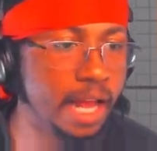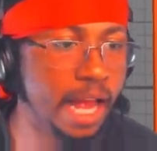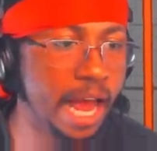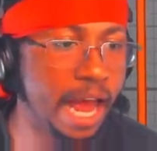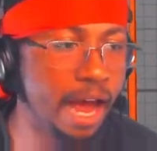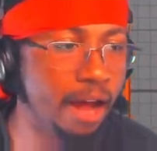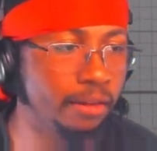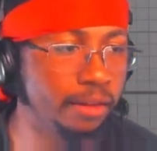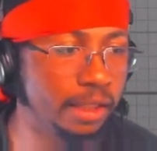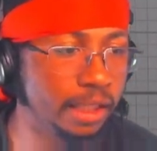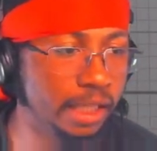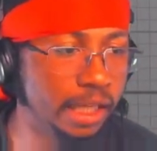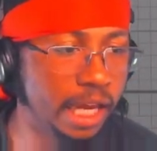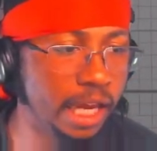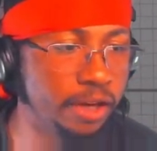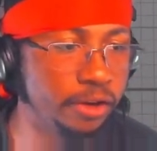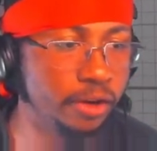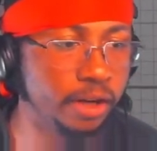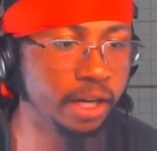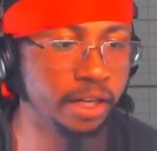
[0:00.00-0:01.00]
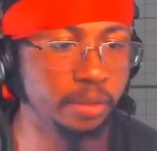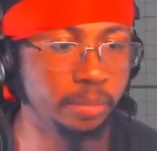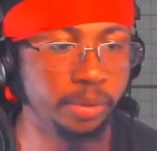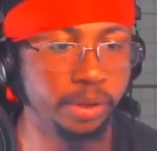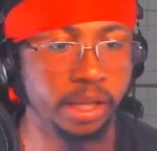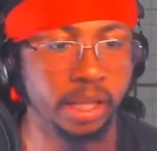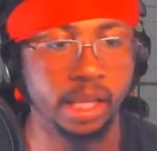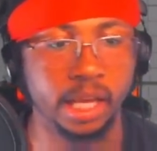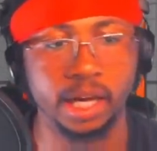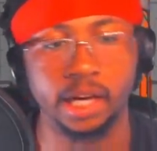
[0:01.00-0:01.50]
out the gate. You're gonna have to play
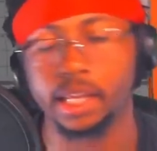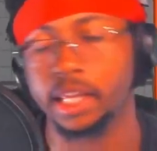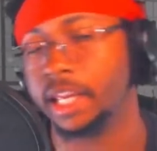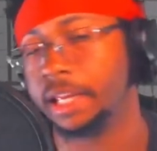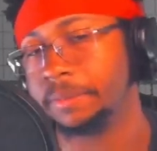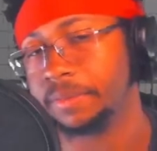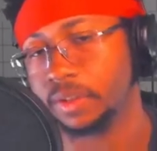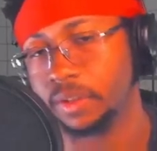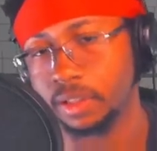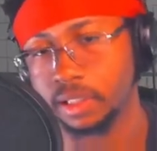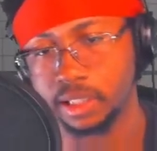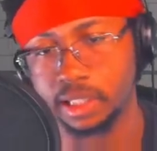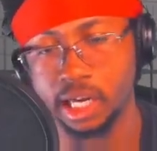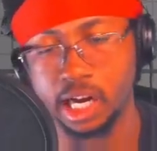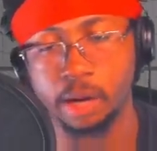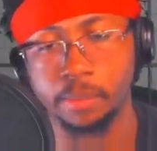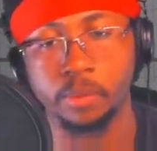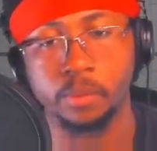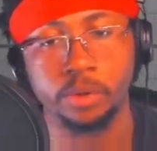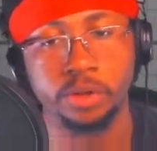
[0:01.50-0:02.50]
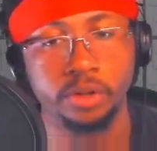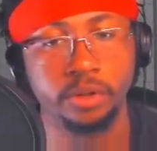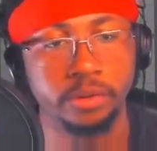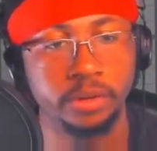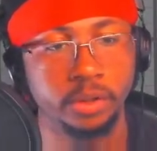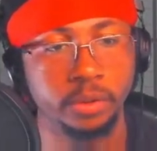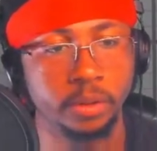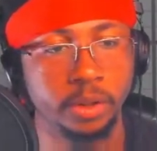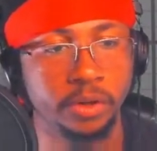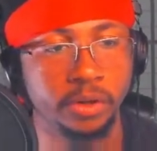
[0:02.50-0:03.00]
a lot of games on this guy, but when you
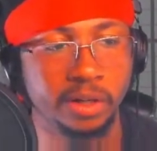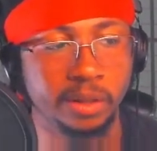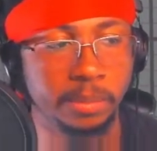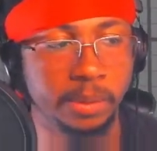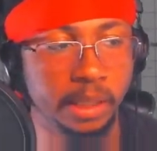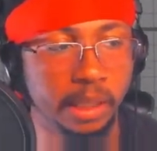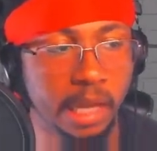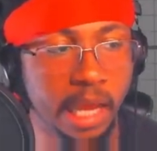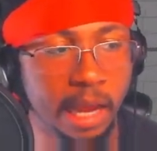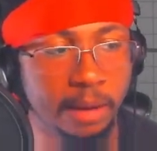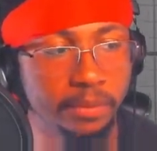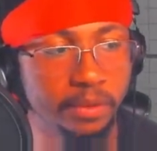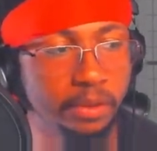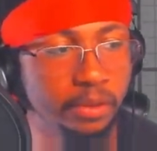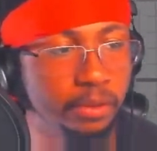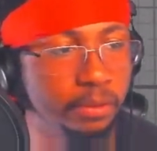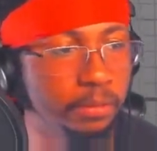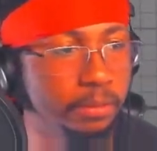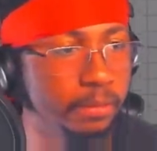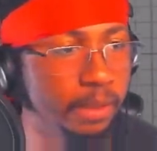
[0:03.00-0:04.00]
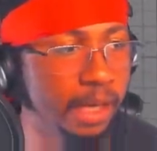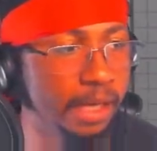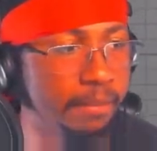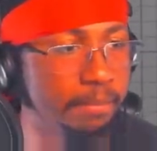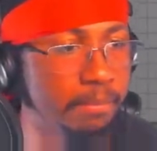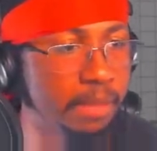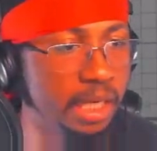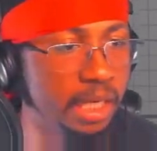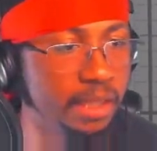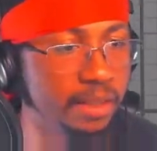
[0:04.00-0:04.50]
do it, you're gonna be absolute like
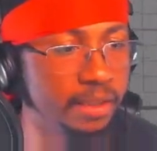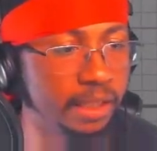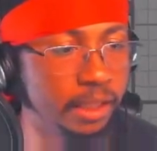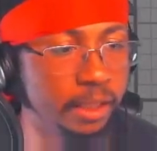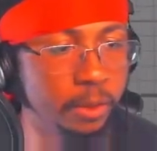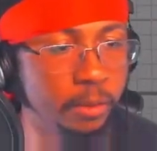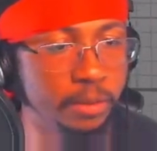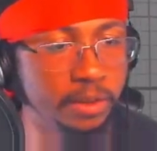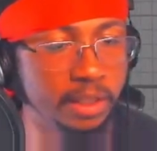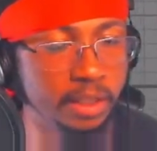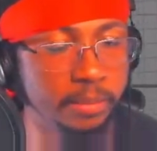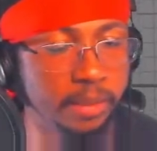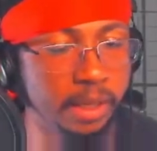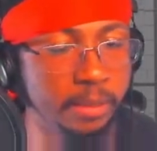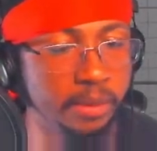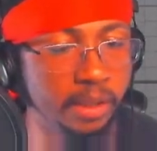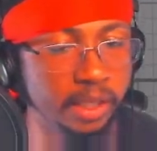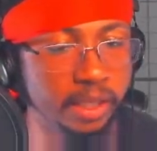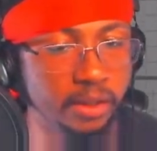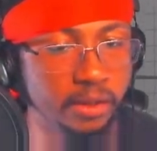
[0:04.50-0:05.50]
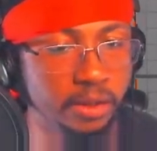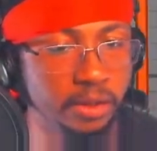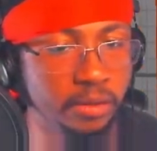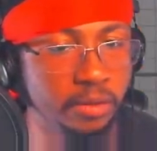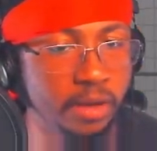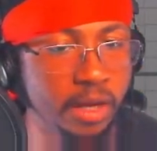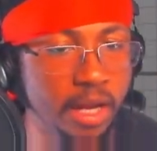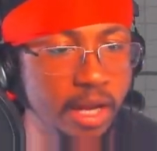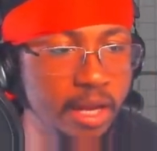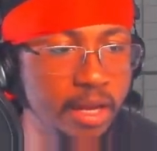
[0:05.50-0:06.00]
menace. Like no one's gonna be able to kill you,
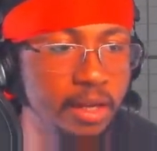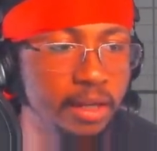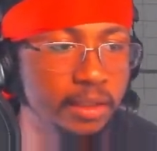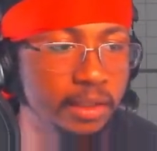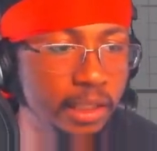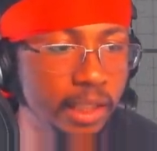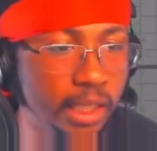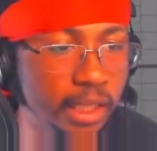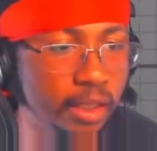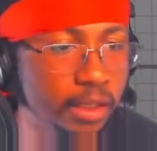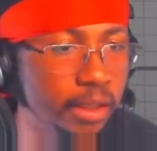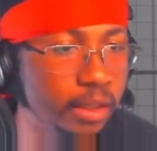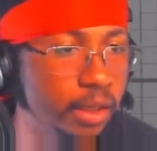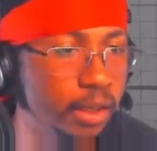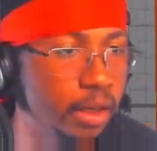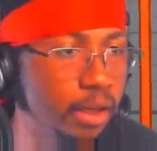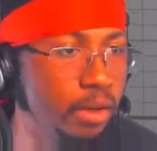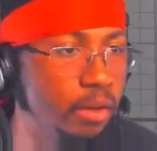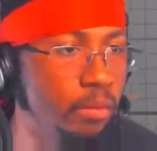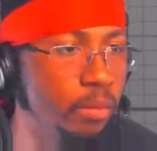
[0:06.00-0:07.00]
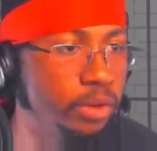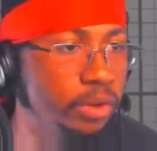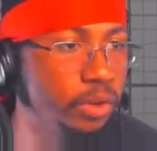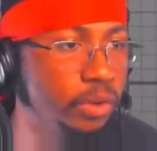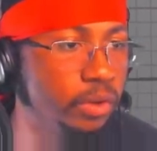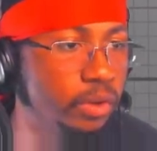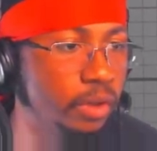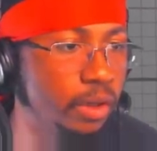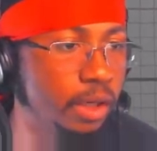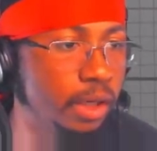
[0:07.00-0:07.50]
because again, once you
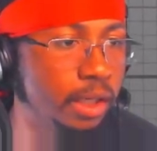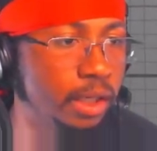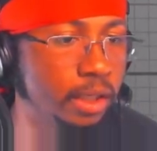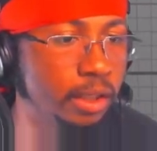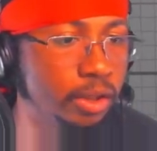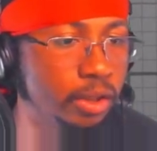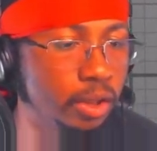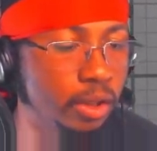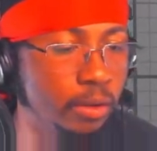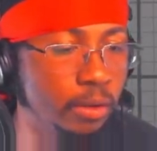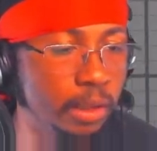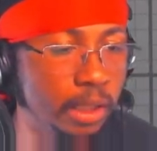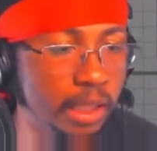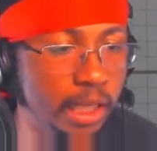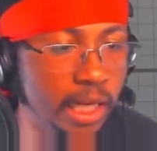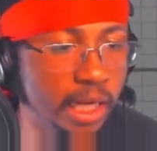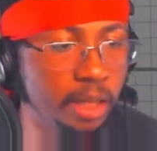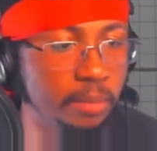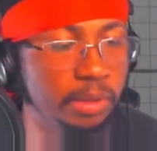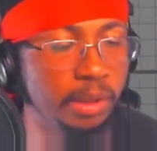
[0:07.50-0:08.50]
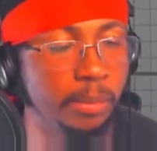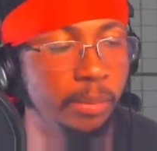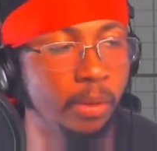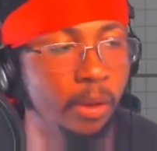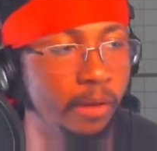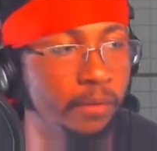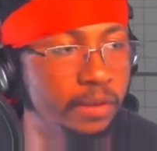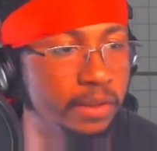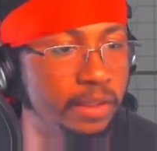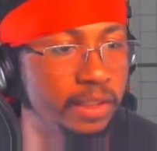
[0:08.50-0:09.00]
start, you know, hitting people
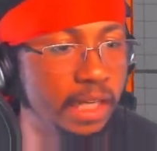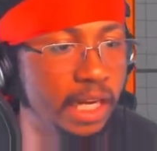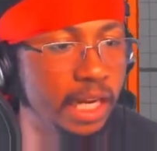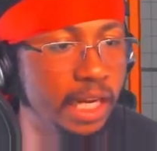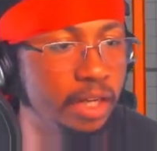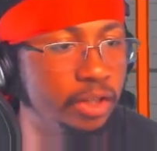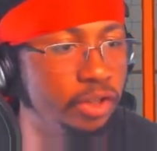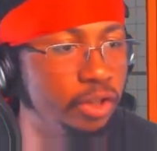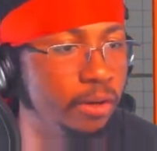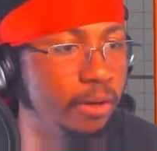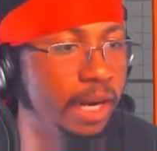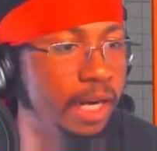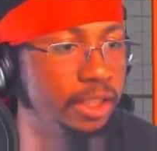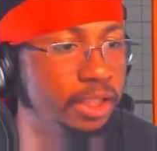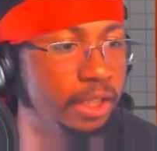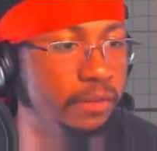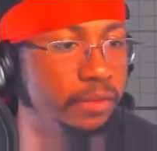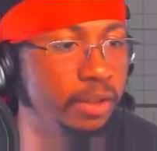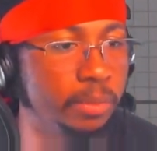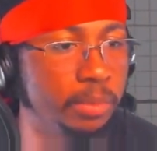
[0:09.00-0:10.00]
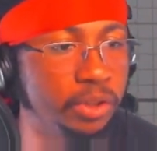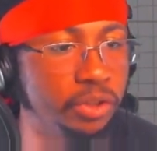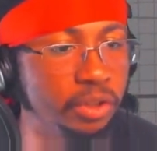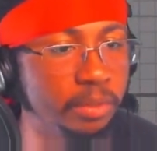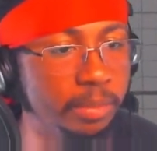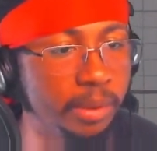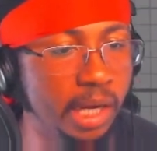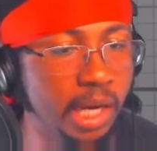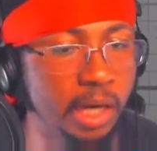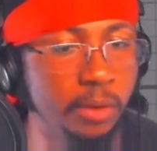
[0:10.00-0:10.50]
off the stage, you don't actually have to commit your
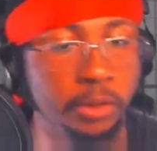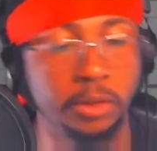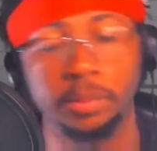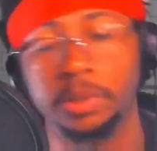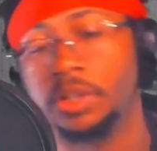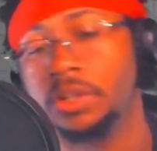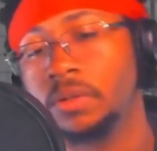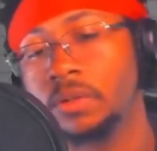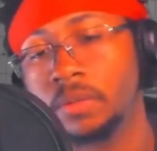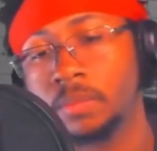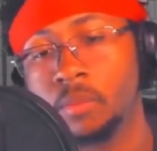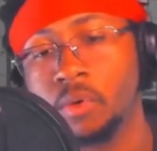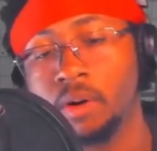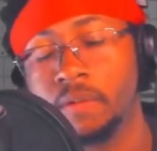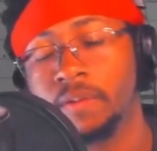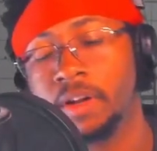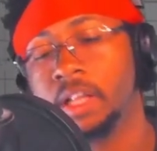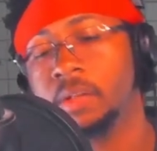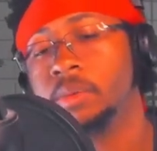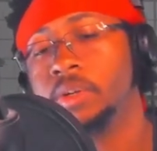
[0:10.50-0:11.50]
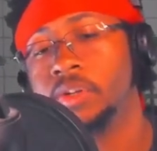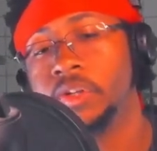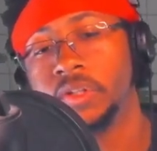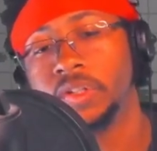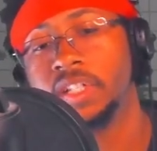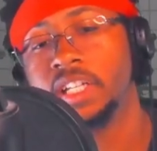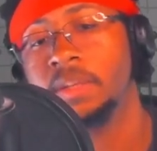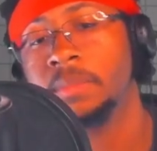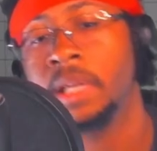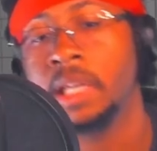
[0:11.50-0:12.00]
body, which means you're more available to your
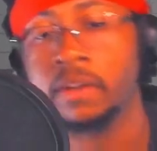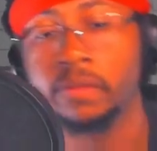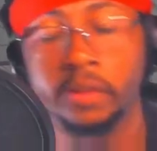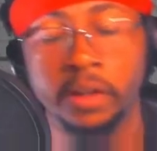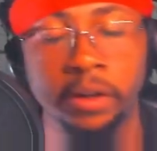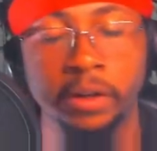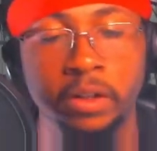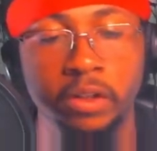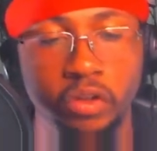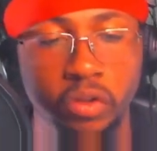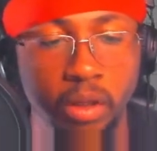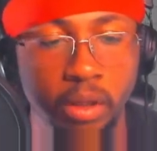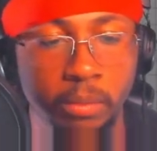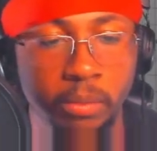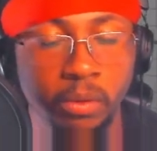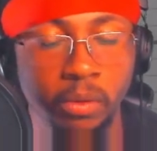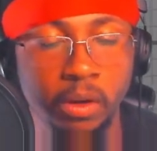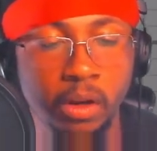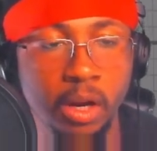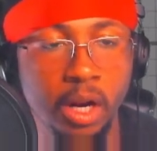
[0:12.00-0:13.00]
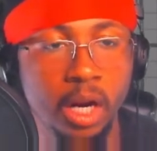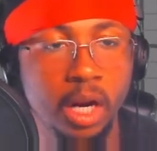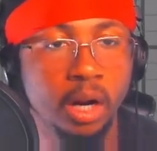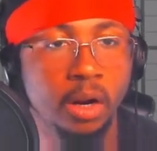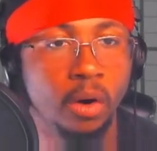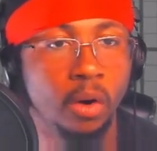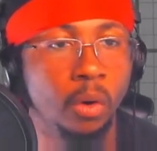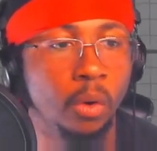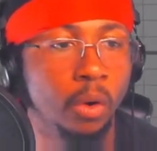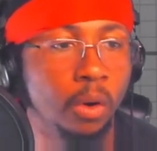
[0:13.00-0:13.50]
teammate if they're in trouble,
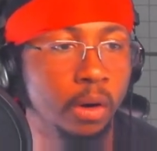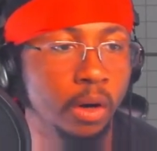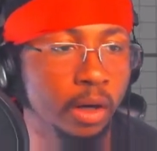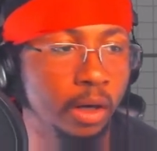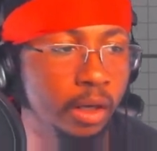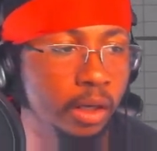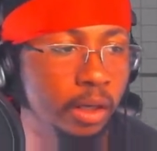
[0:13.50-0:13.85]
or